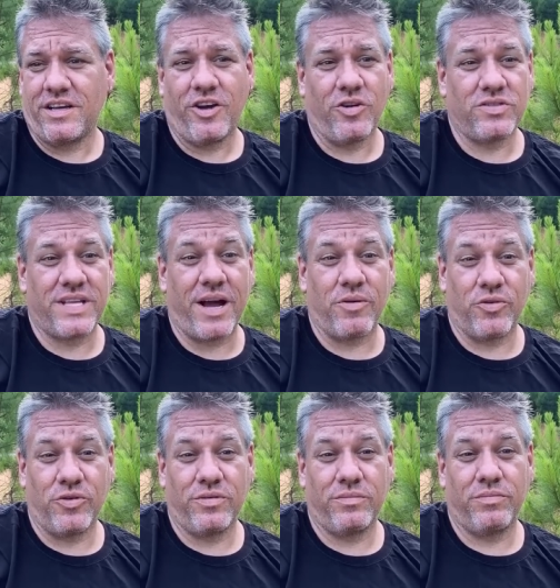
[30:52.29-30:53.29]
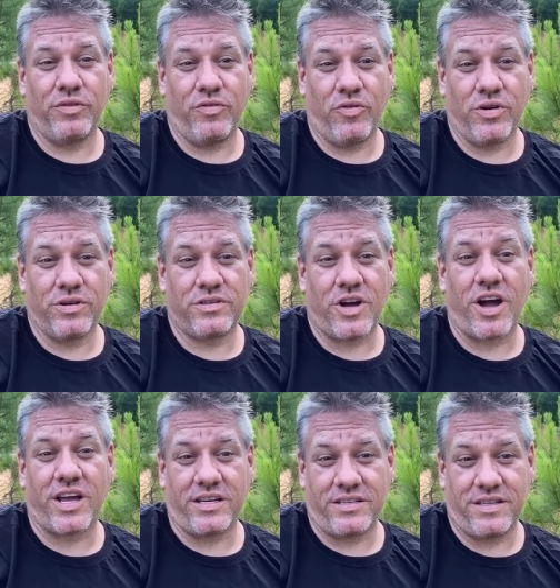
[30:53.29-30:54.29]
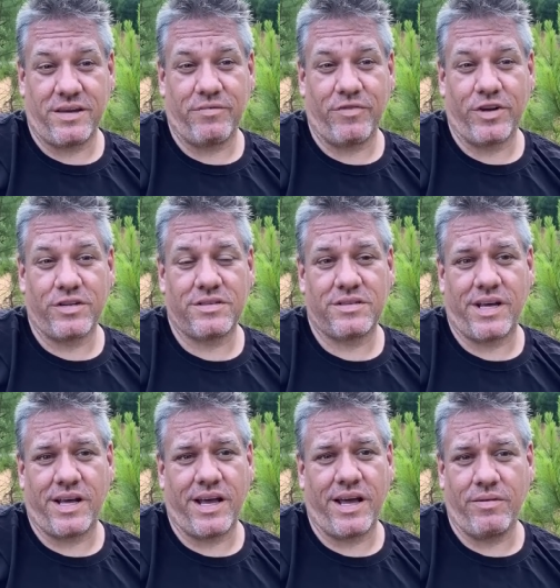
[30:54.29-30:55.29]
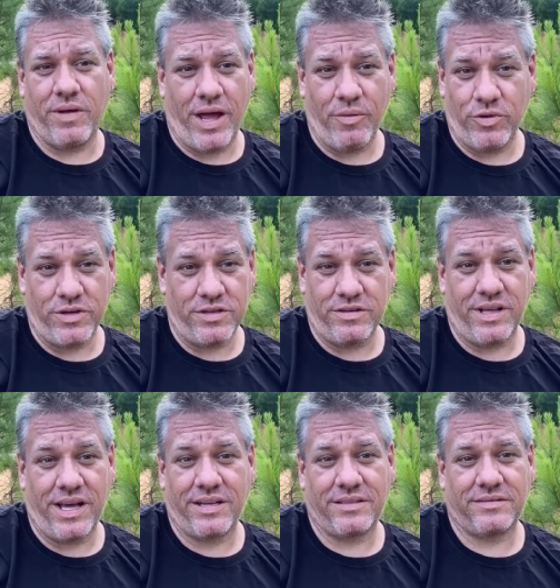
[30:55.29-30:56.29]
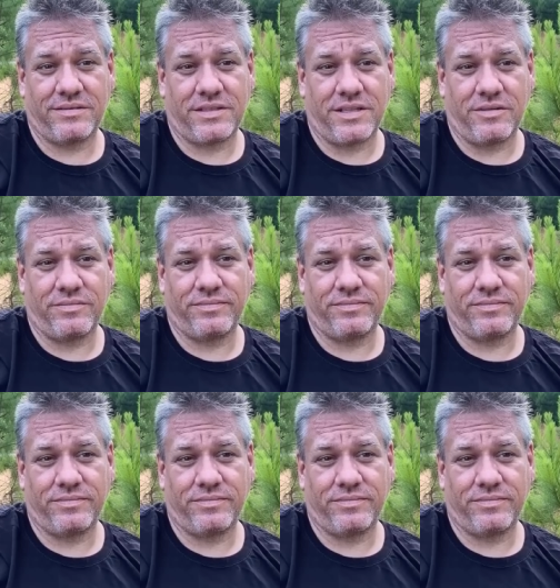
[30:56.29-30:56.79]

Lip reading: goes that route before talking to them first. I wouldn't do that. So,